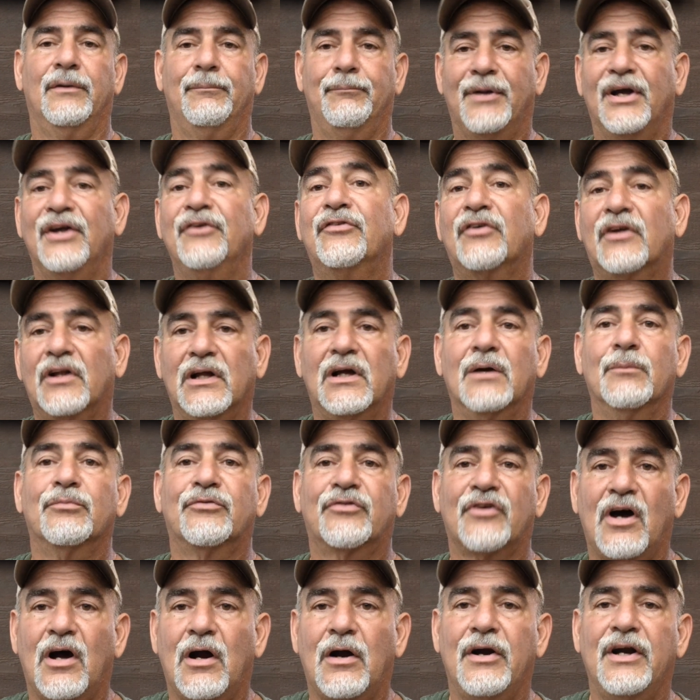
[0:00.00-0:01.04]
basically, I'm
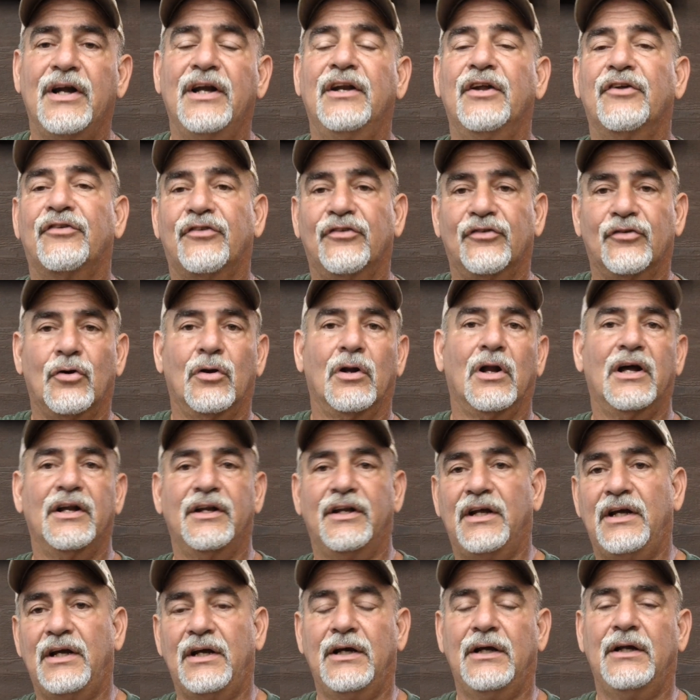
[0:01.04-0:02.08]
sorry, this is all I
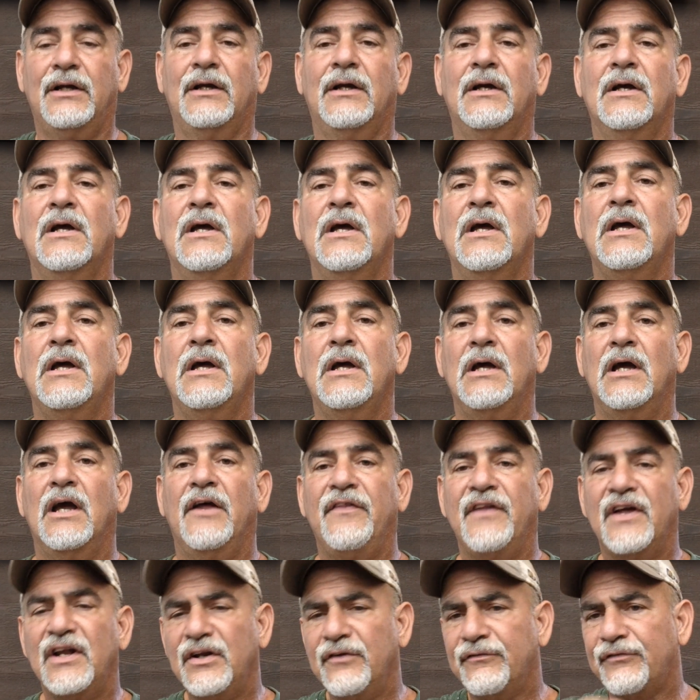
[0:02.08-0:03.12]
did.
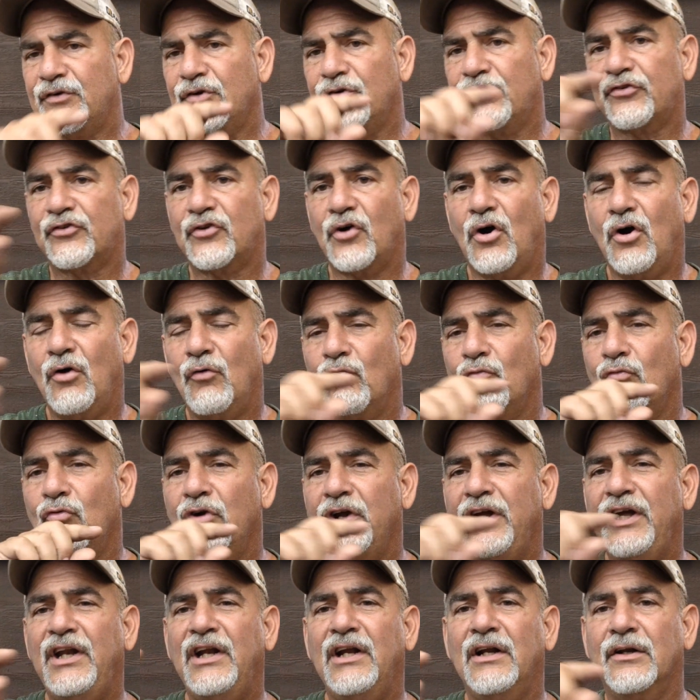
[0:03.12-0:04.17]
And then if you start
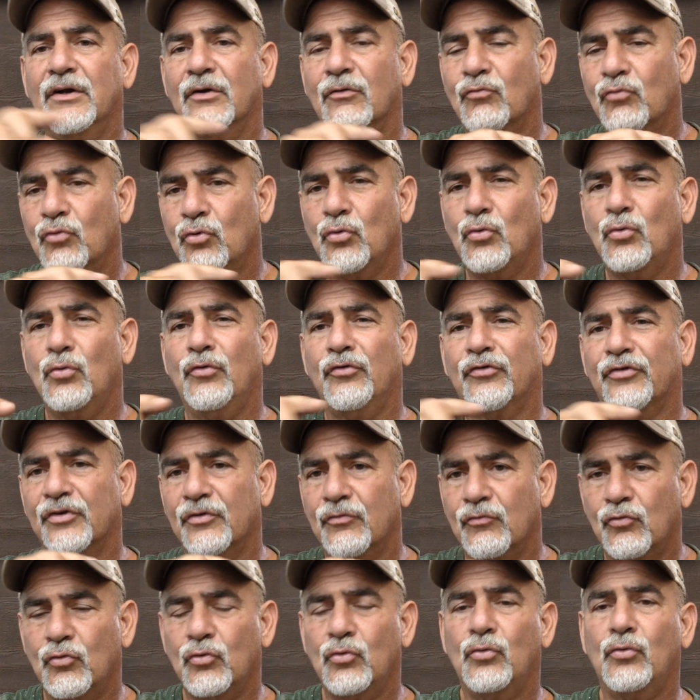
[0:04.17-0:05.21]
reading the rules
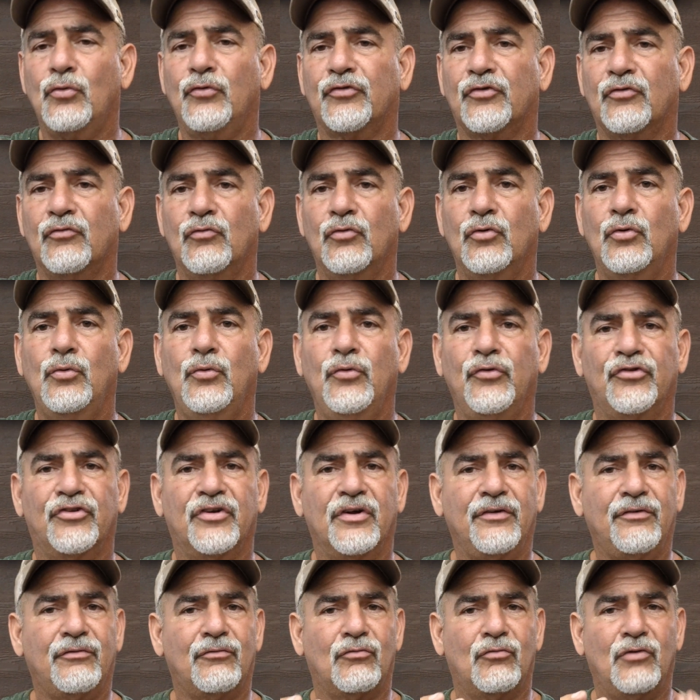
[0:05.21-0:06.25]
and rules and rules, they're
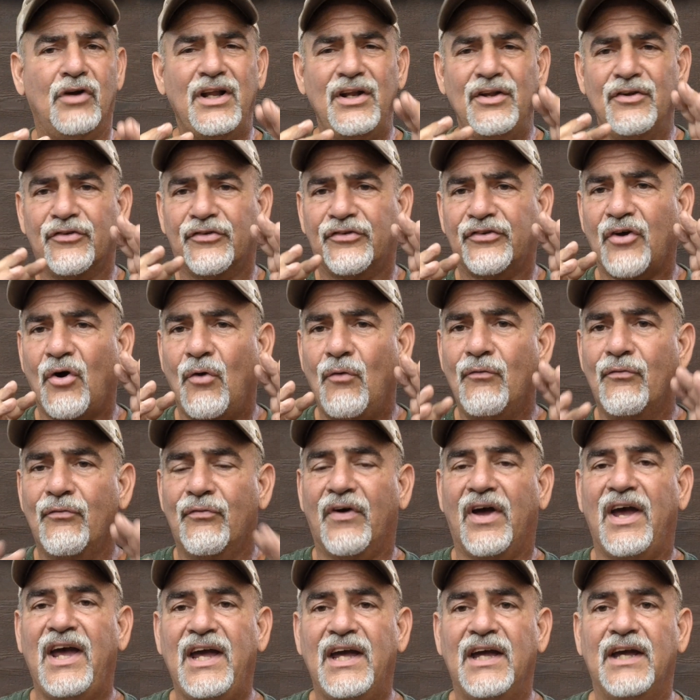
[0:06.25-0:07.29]
written so
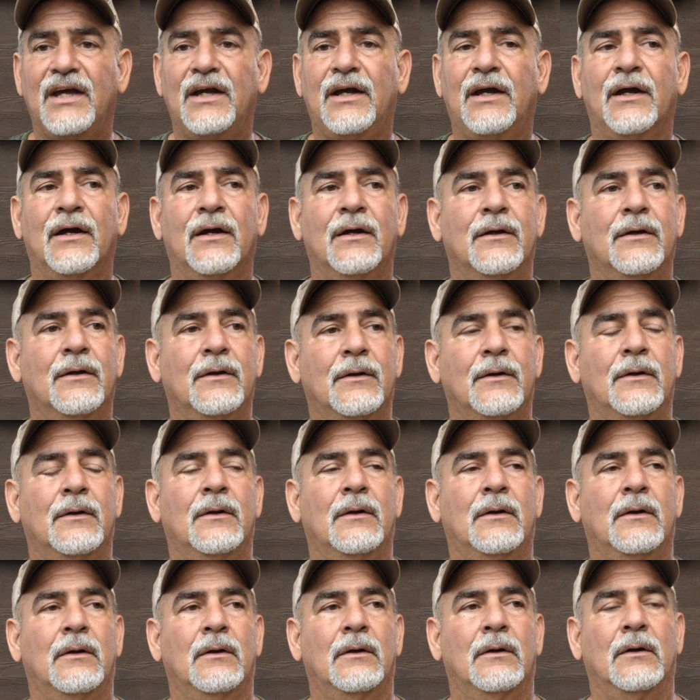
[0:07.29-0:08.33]
vague,
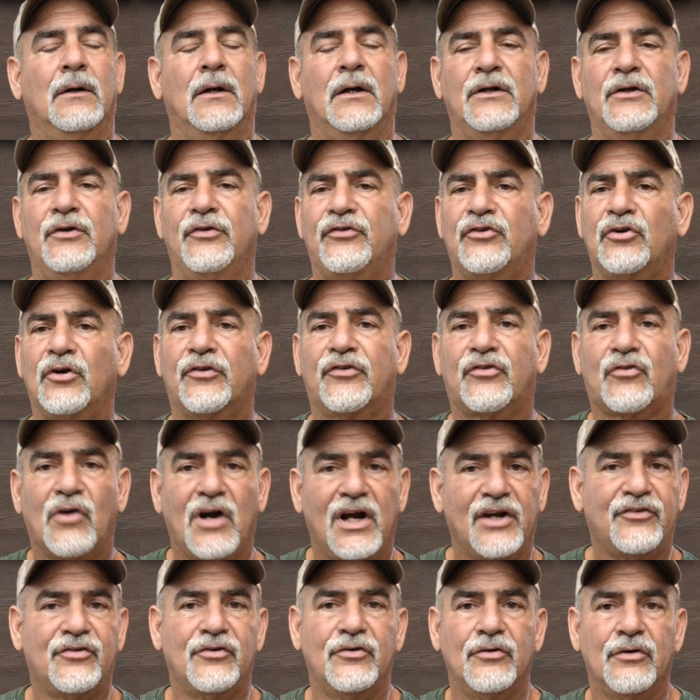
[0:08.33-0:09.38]
and you start
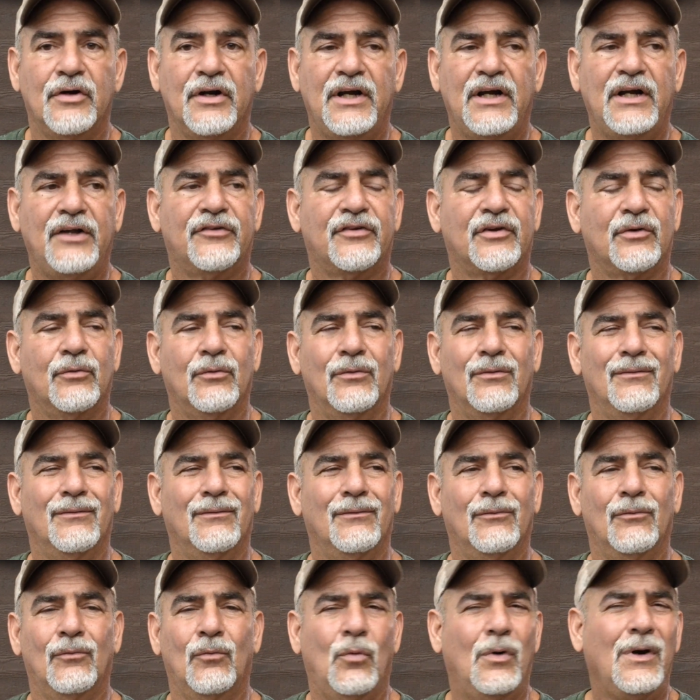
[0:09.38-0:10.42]
scratching your heads like,
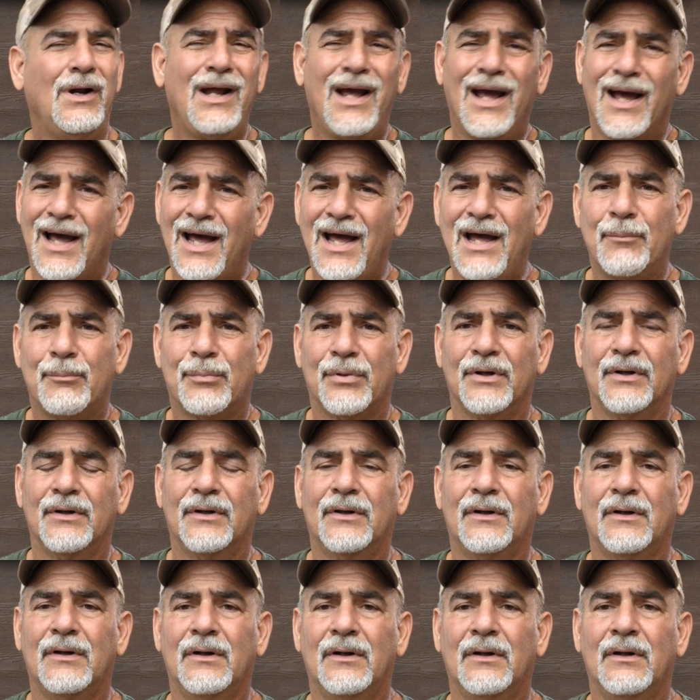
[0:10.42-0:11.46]
what happened?
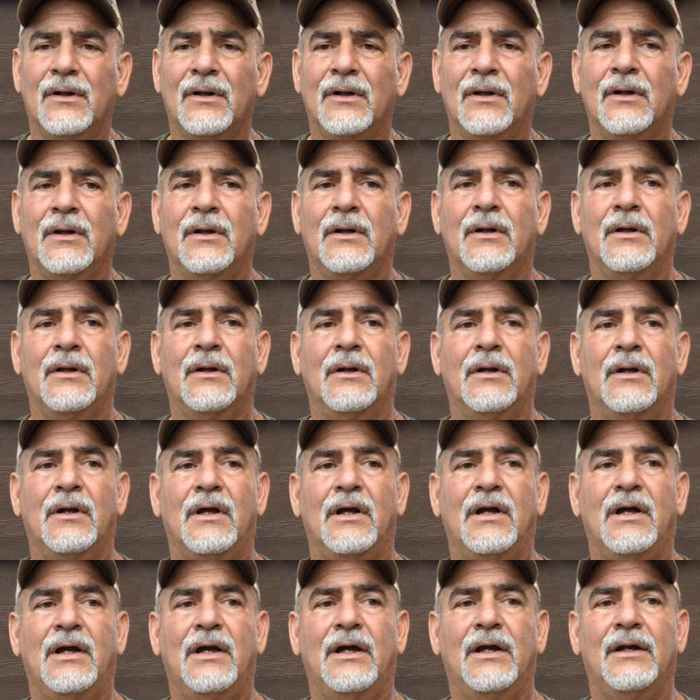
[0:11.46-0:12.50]

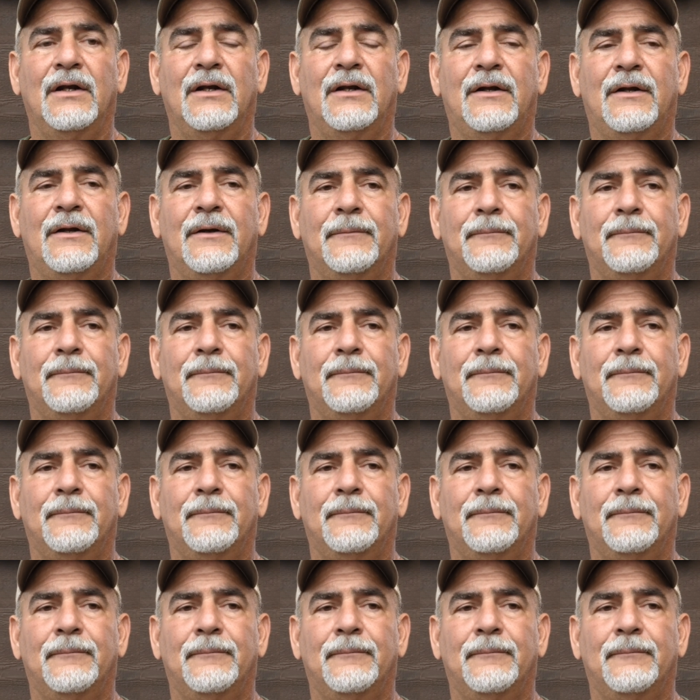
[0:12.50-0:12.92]
And